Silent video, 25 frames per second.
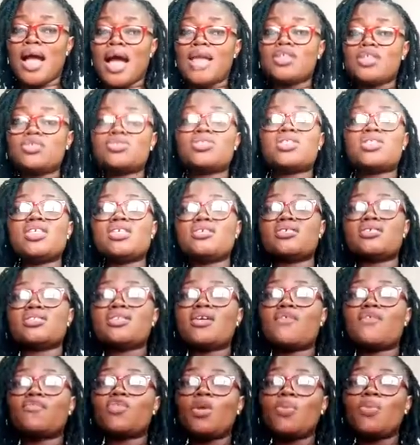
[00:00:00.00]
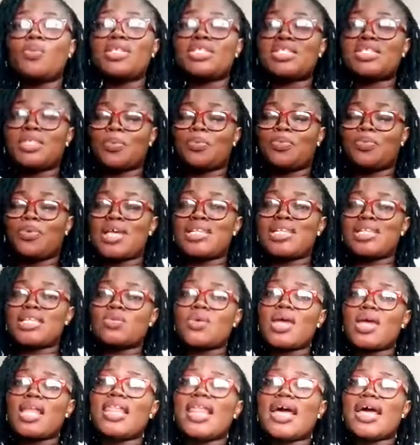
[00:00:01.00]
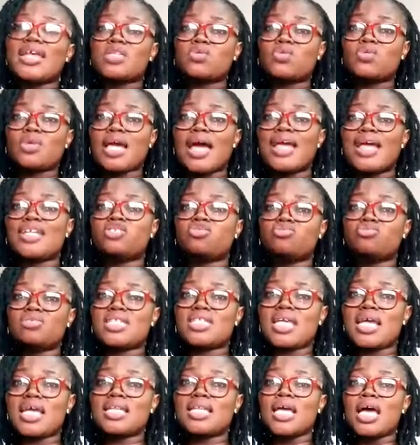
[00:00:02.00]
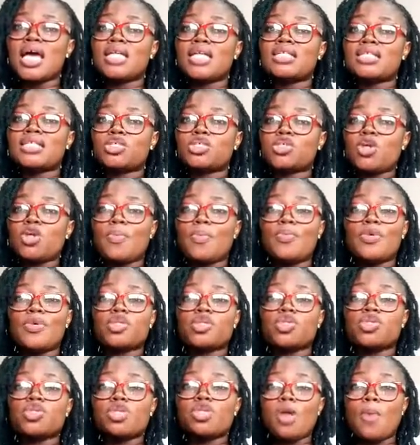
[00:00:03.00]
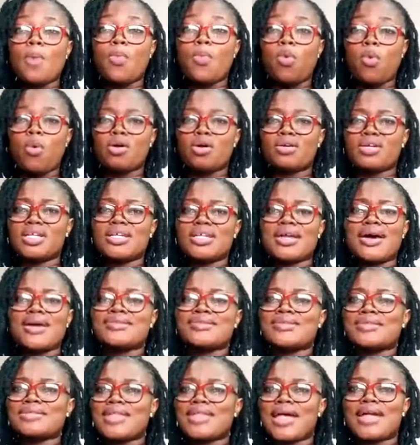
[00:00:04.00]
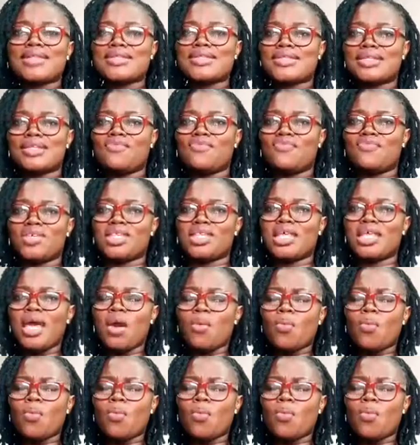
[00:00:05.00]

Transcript: And you see yourself not being depressed. That's why last week I treated the topic stop worrying and start living.